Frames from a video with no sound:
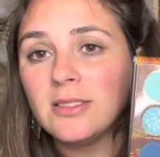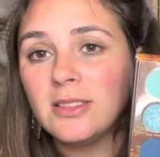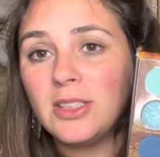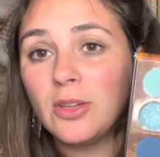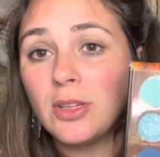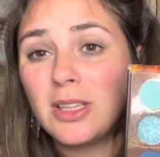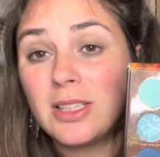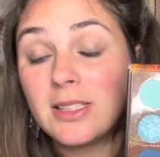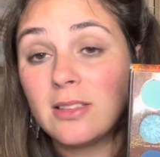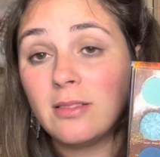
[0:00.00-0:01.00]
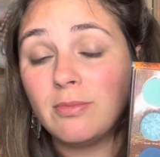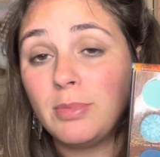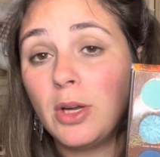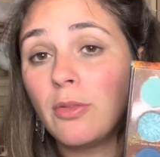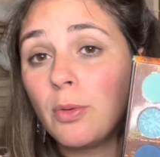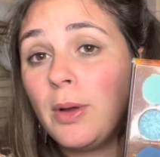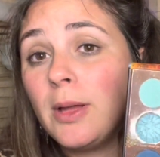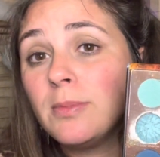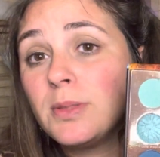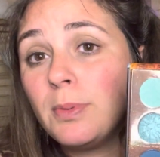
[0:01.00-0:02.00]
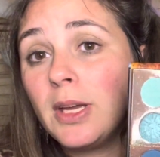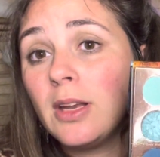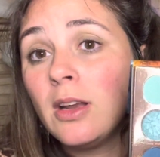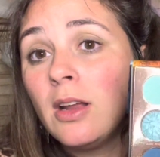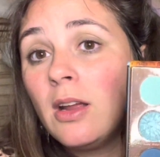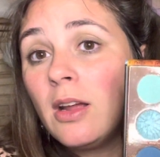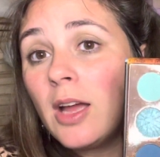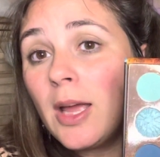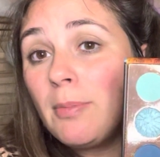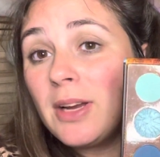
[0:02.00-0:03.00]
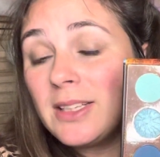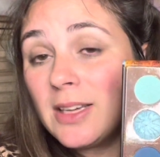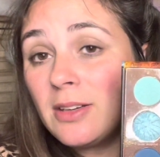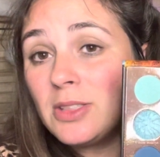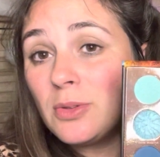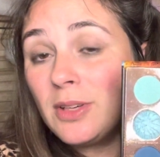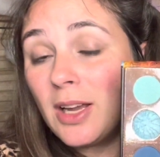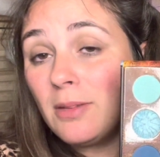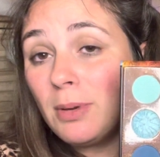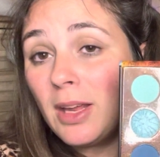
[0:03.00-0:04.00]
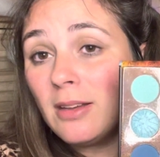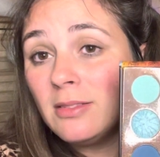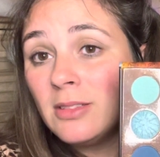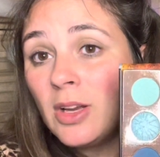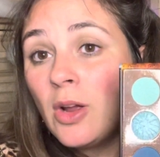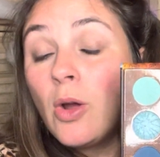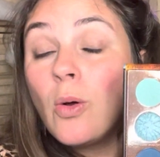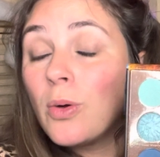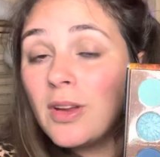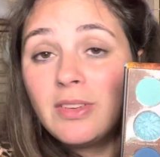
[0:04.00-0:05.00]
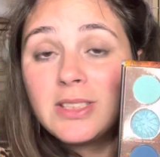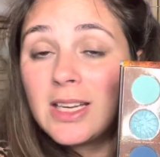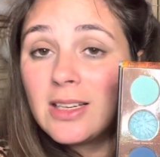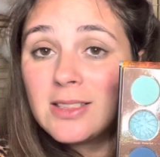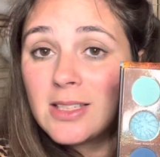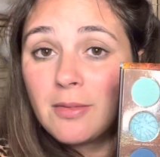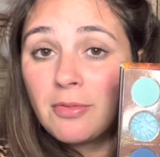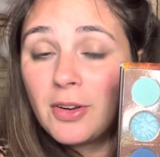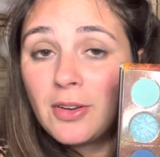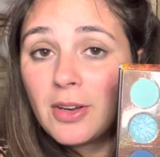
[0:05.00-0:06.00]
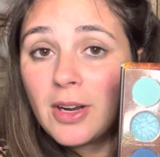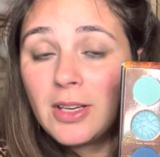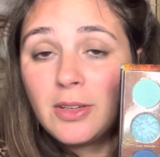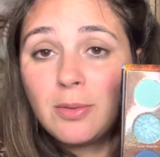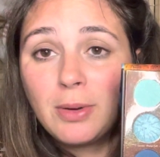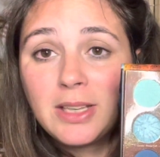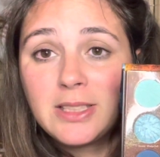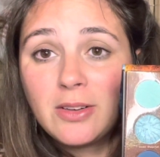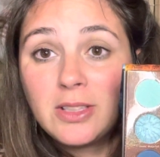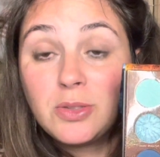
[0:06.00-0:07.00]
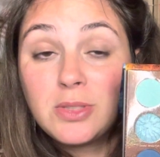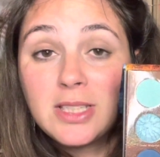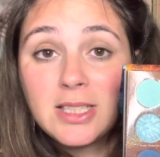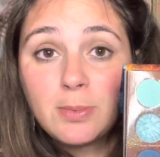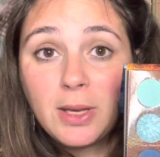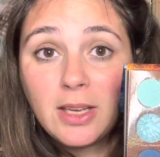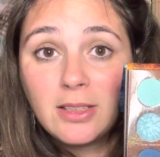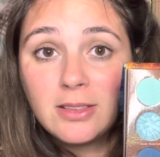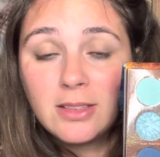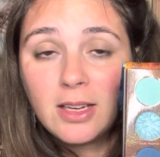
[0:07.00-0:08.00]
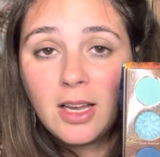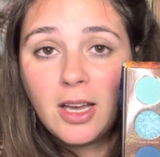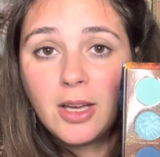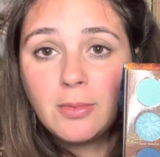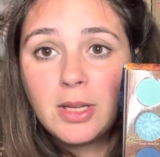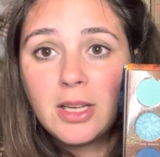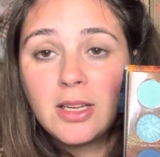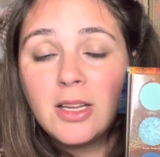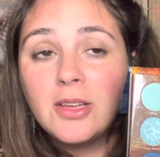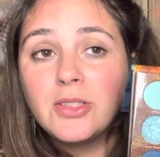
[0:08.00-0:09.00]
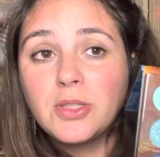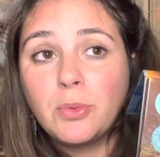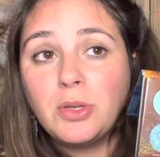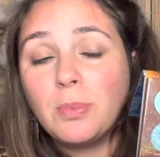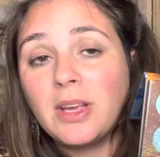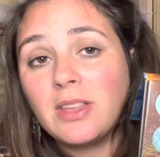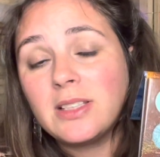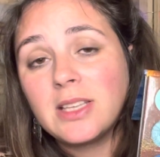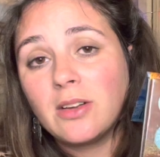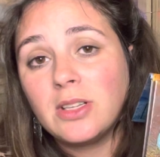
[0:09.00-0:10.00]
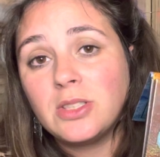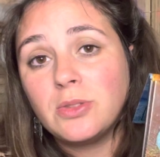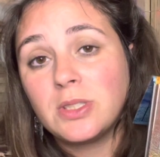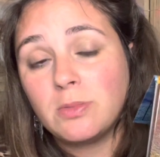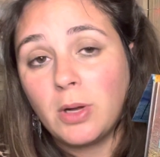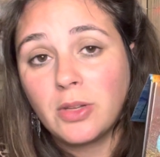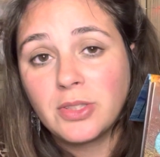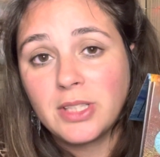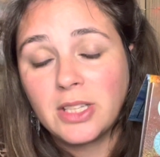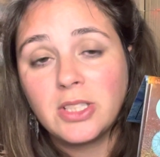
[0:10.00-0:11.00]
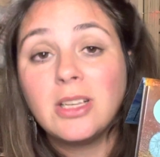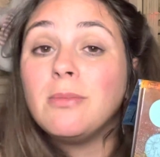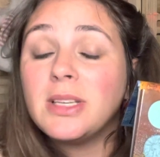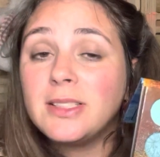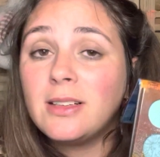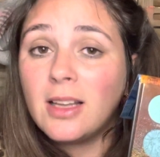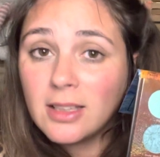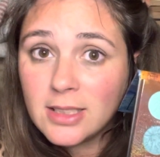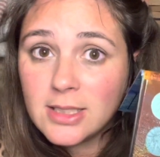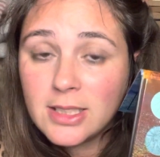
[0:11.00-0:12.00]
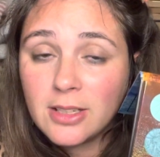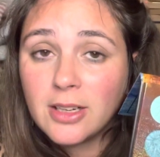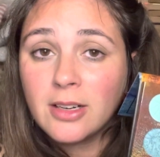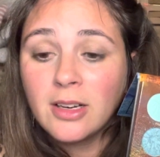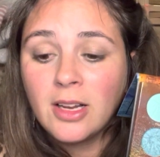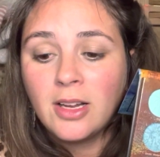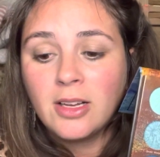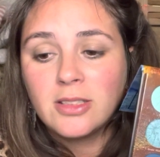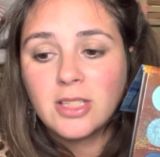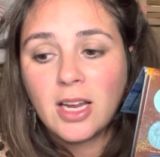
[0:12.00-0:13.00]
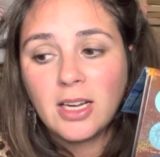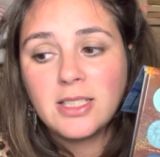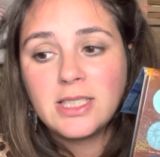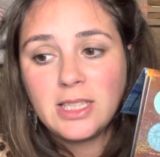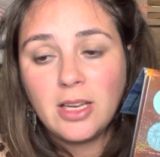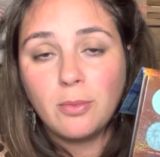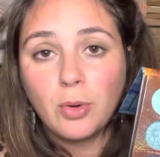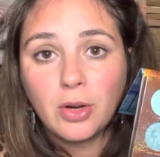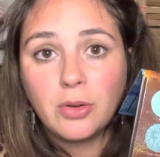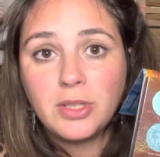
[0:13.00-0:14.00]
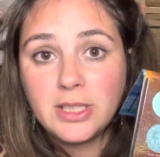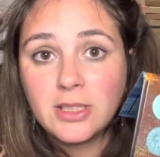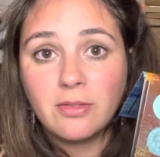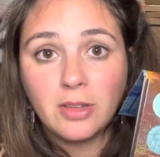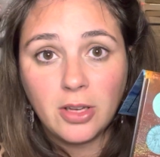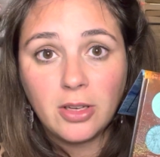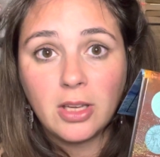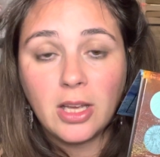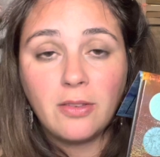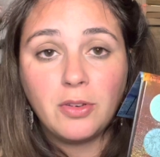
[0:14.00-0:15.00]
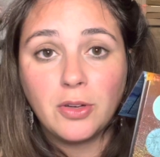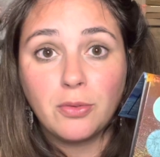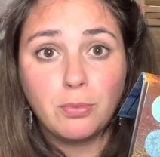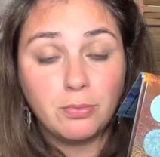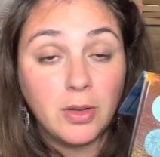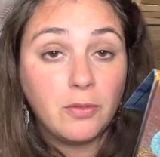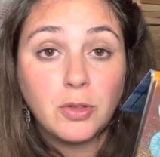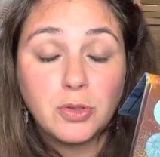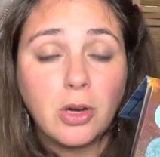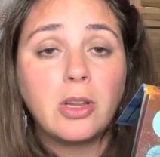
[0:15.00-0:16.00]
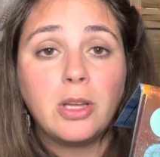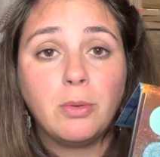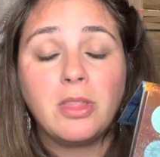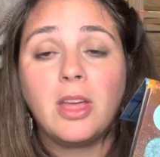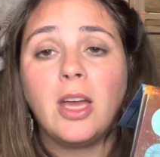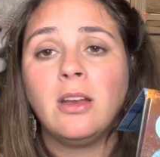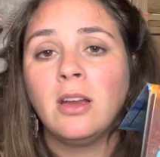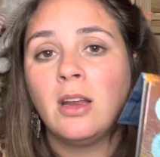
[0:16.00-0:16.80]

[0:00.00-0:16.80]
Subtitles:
you know, look at this and be overwhelmed, but I break it down into a 9-pan, or even take it a step further and you can break it down into a 6-pan. So when you break things down into a smaller section, it makes it a lot easier to kind of see a more cohesive look if you're struggling with that.